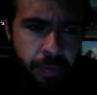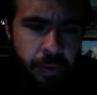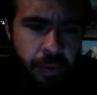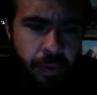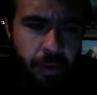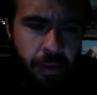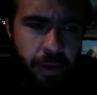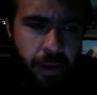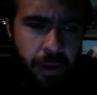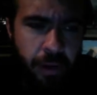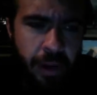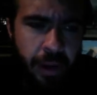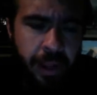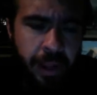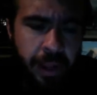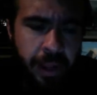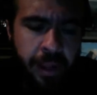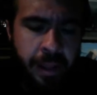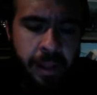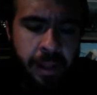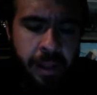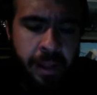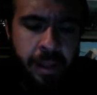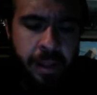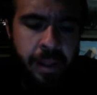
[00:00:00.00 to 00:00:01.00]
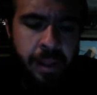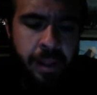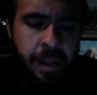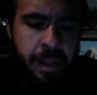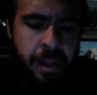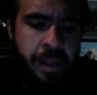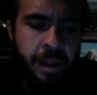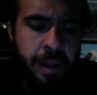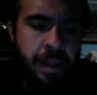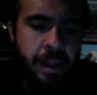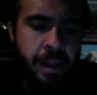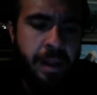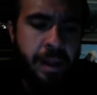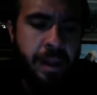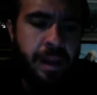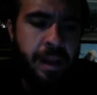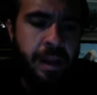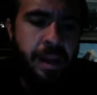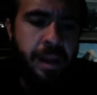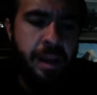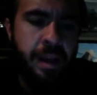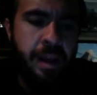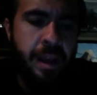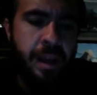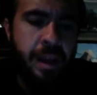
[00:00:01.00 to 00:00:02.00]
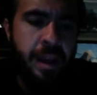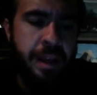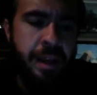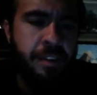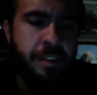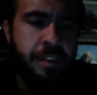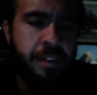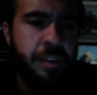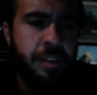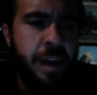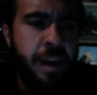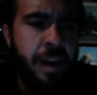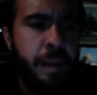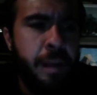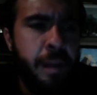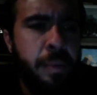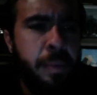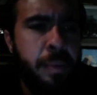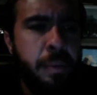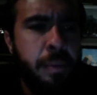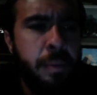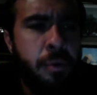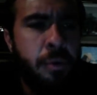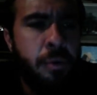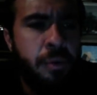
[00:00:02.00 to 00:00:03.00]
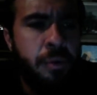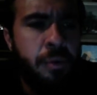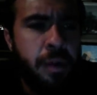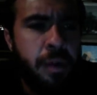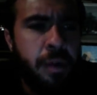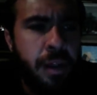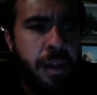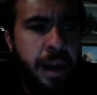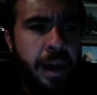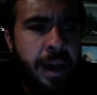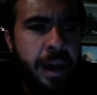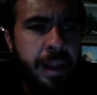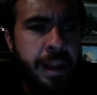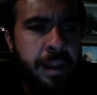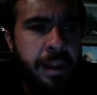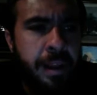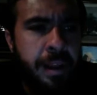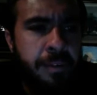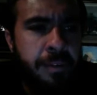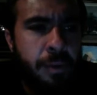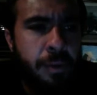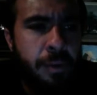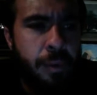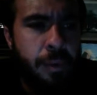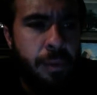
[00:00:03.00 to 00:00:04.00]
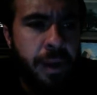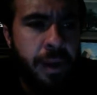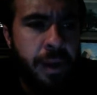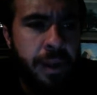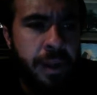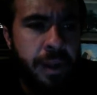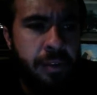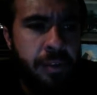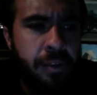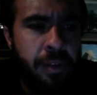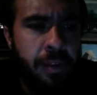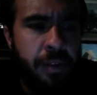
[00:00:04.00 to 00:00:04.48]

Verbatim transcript: All right. Uh, and there's a lot of people feel a lot of different ways.